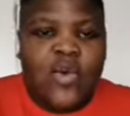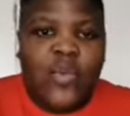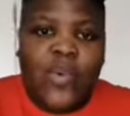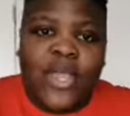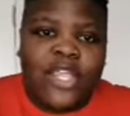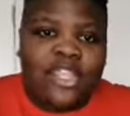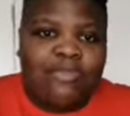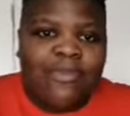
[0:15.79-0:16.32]

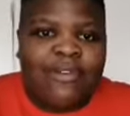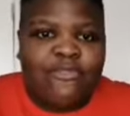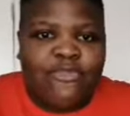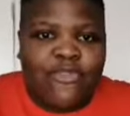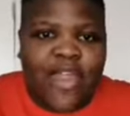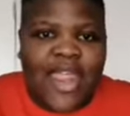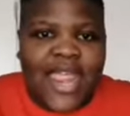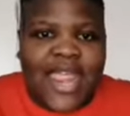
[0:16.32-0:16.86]
with my
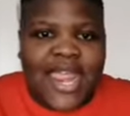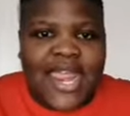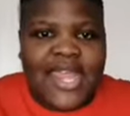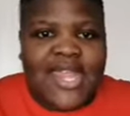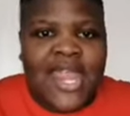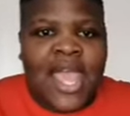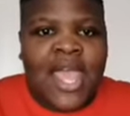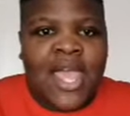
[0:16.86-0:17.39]

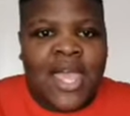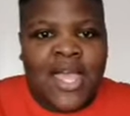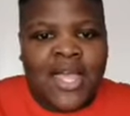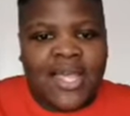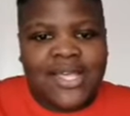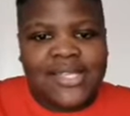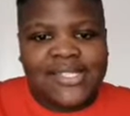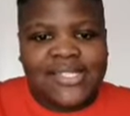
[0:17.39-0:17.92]
friend
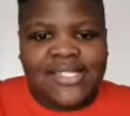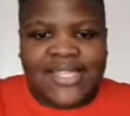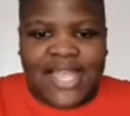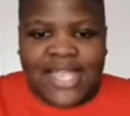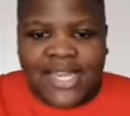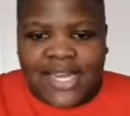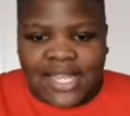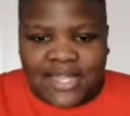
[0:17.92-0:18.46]

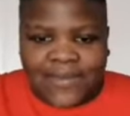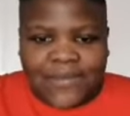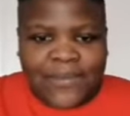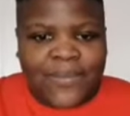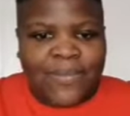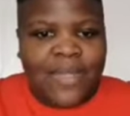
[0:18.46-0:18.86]
Zany.